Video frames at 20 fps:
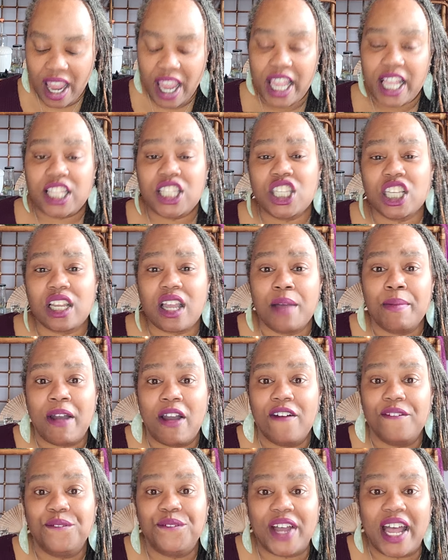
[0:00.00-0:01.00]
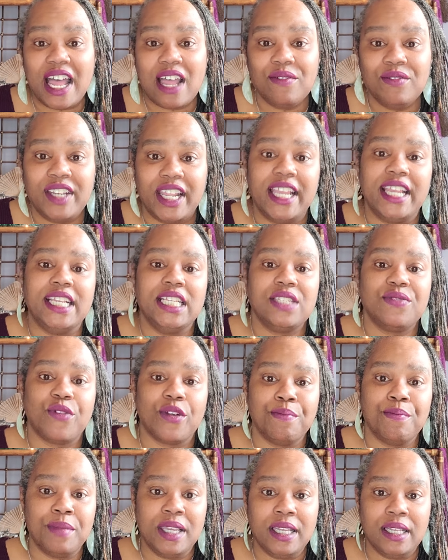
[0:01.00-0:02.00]
It took about 5 days for
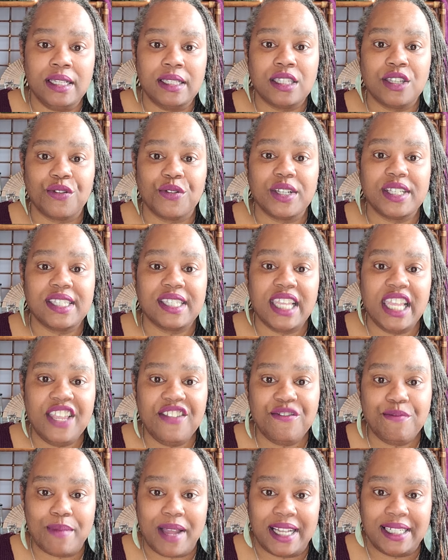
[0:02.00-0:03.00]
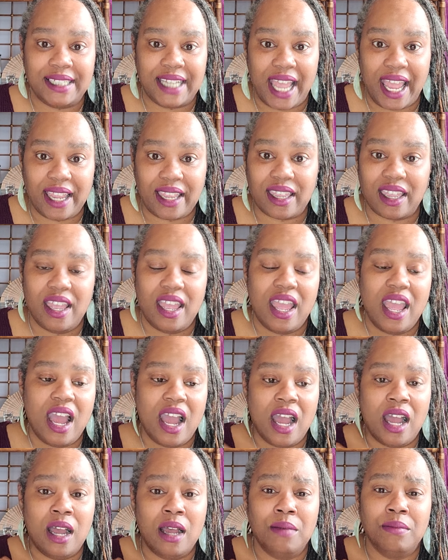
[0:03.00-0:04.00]
me to receive my deck.
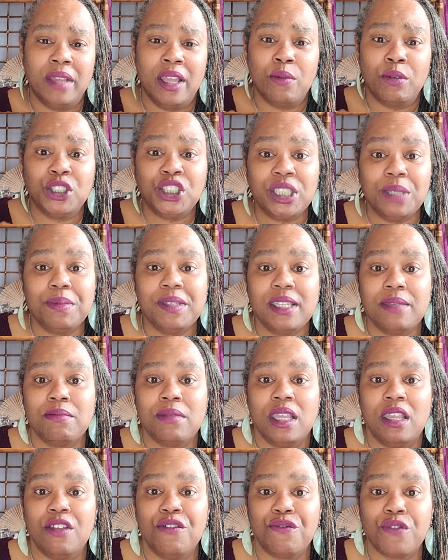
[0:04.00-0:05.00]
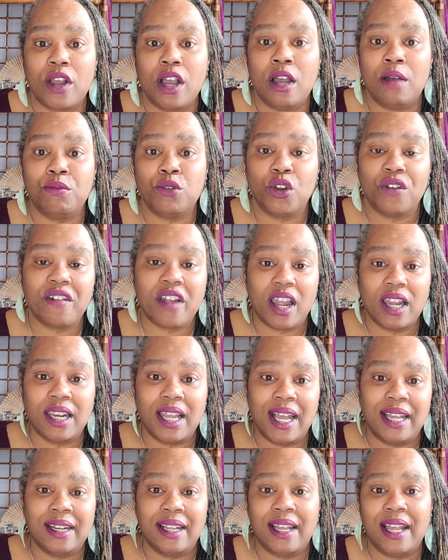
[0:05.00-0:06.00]
It was shipped to me from North
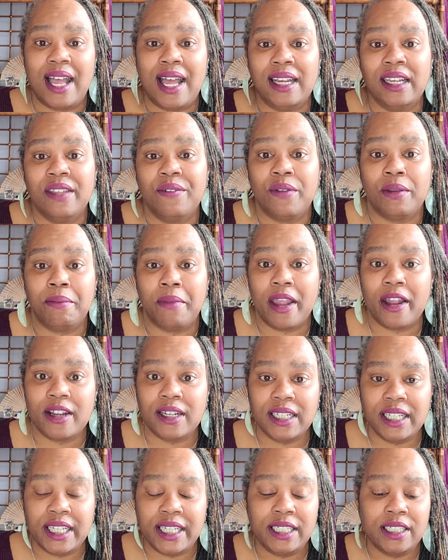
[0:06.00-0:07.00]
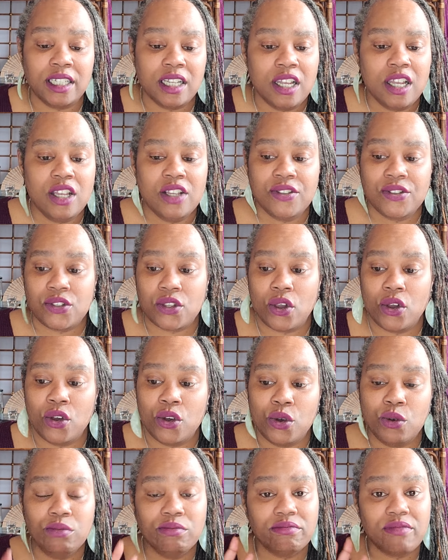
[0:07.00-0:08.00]
Carolina. I live in Maryland,
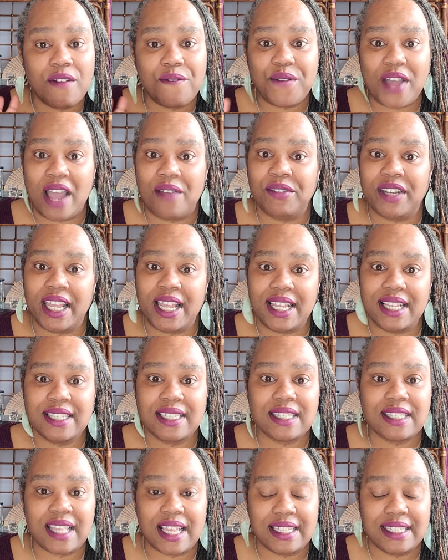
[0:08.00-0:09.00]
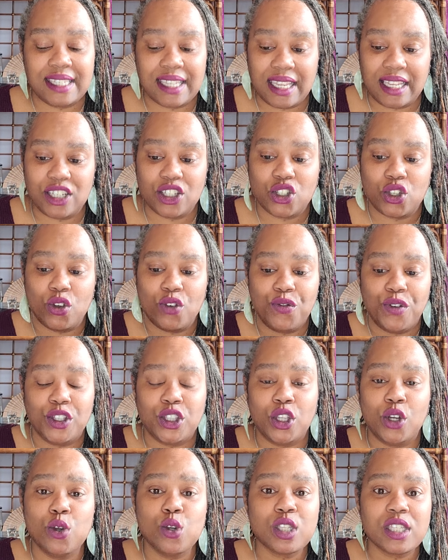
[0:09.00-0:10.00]
so 5 days, that's it. So for
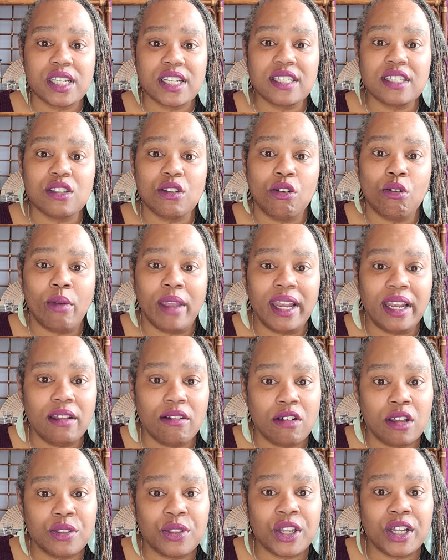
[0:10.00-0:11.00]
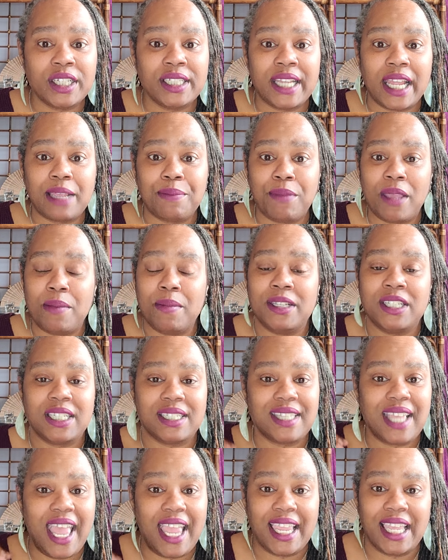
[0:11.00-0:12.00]
those that are still waiting on their deck, baby,
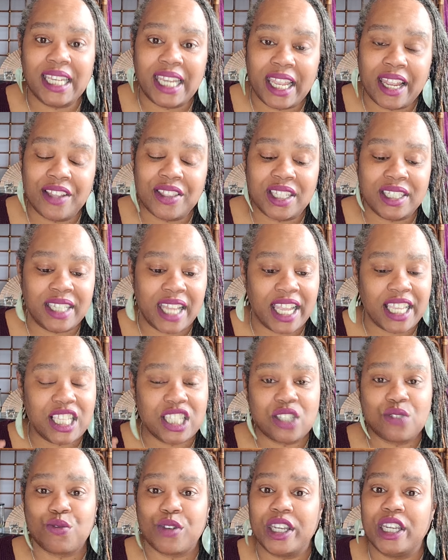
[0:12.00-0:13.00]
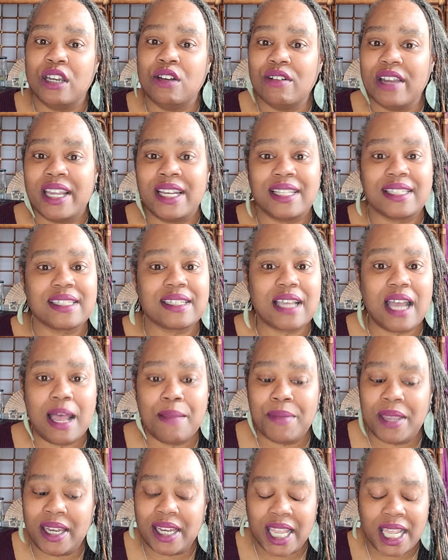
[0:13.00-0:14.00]
just hang in there. The deck is real. It is
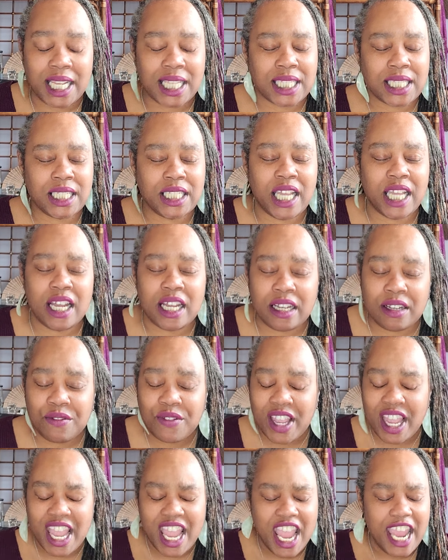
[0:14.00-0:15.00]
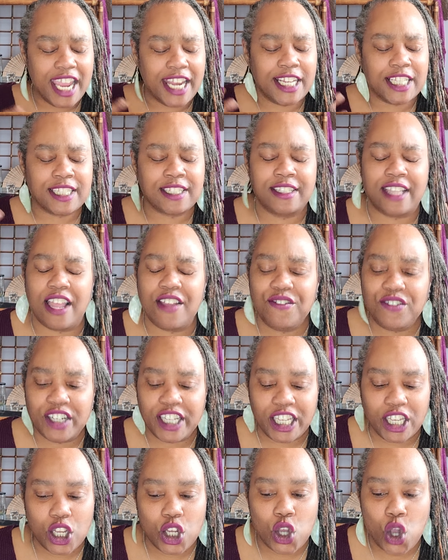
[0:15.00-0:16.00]
coming. It is love. It is
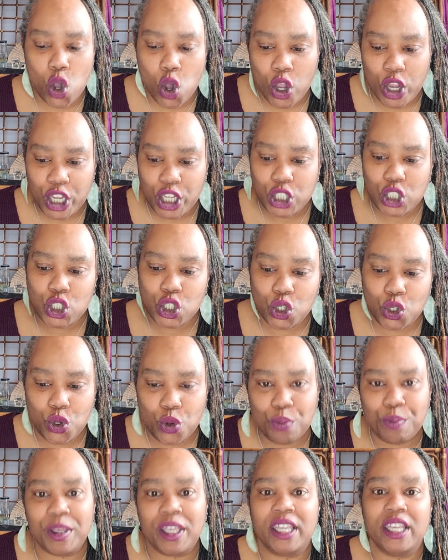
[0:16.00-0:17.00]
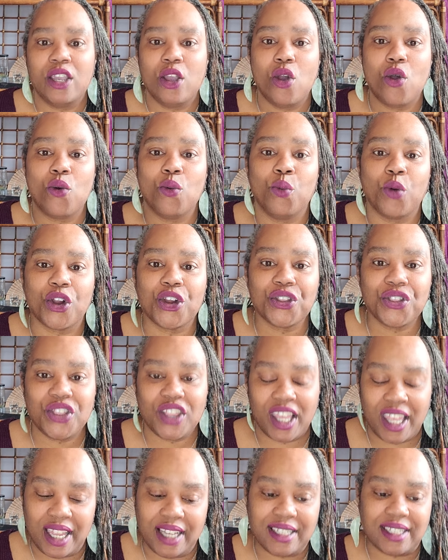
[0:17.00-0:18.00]
definitely going to be worth
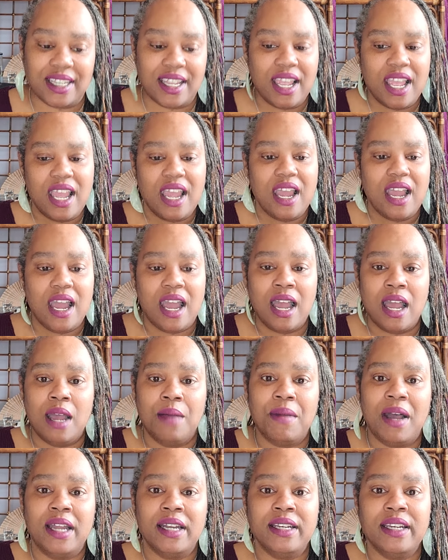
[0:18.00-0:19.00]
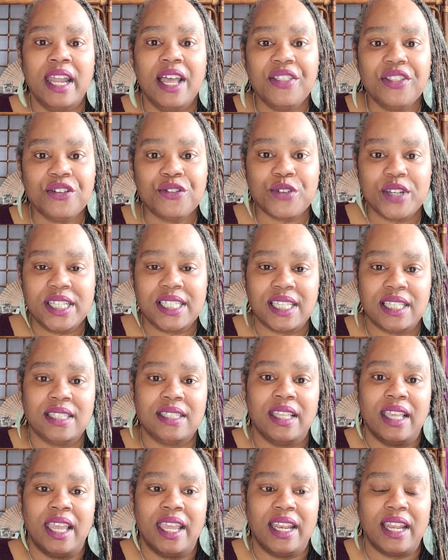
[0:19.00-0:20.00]
it. Another reason
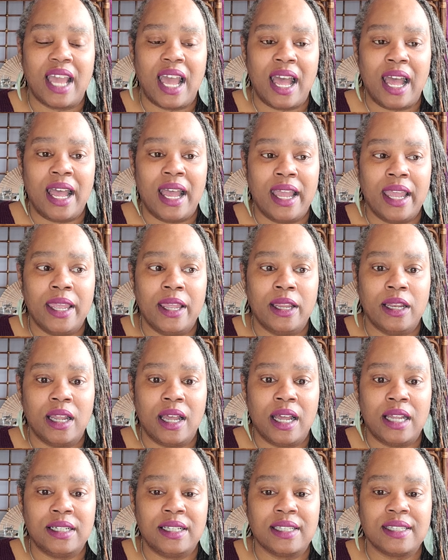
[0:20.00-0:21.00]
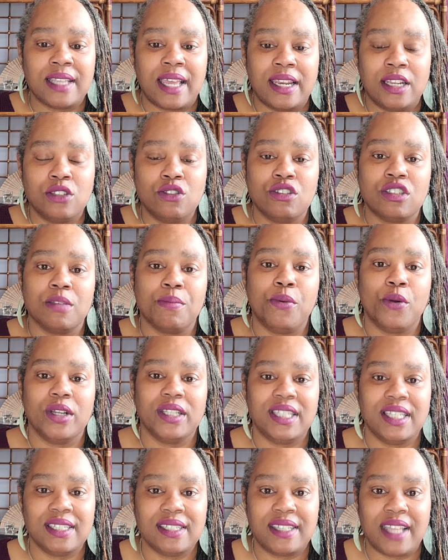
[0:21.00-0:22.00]
that I decided to support
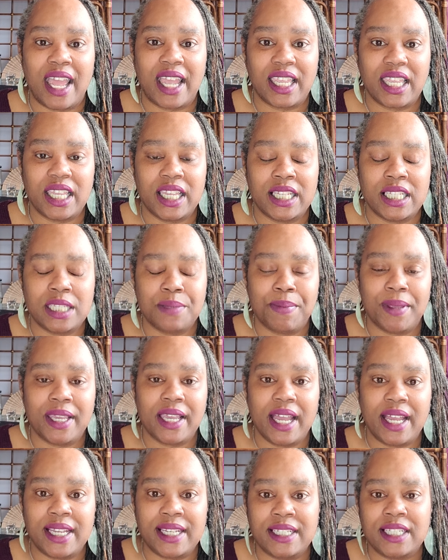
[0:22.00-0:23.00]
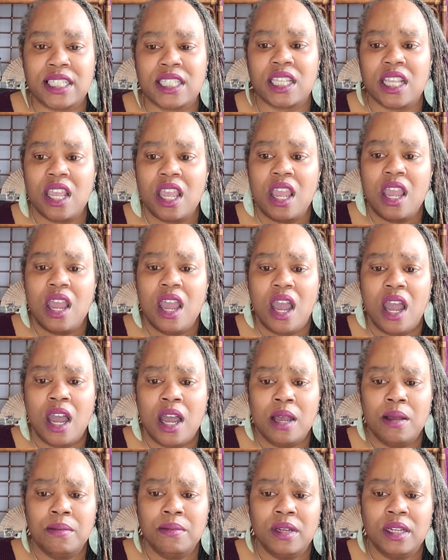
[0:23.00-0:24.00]
this deck is because
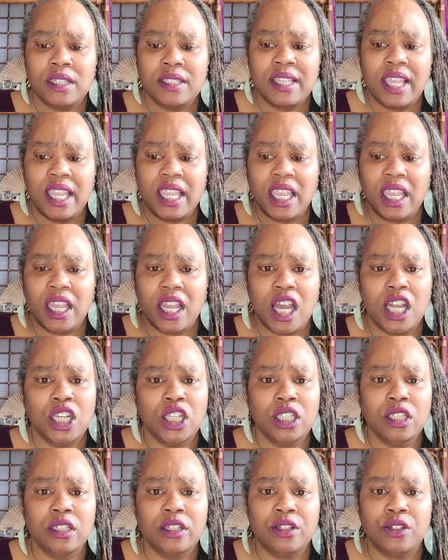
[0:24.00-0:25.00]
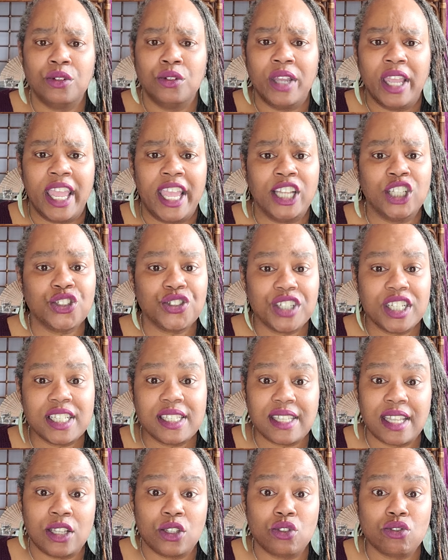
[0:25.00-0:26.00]
taking a little
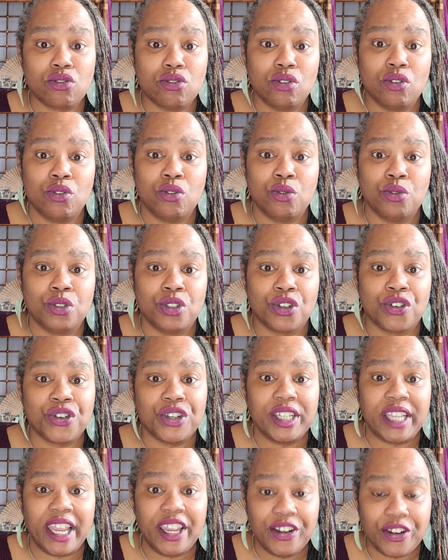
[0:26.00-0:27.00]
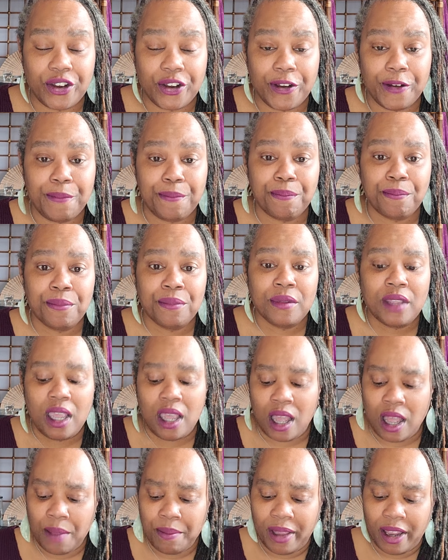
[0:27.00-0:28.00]
interest into the creator,
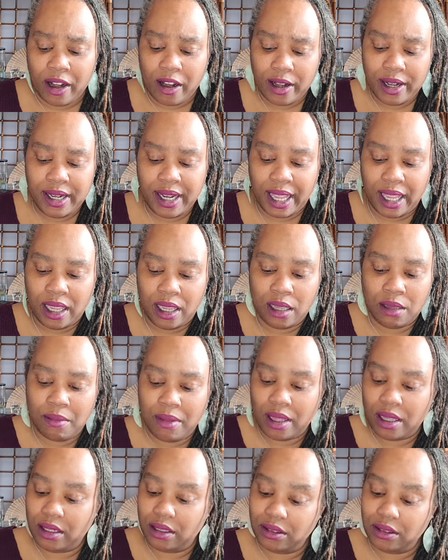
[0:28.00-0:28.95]
and her name,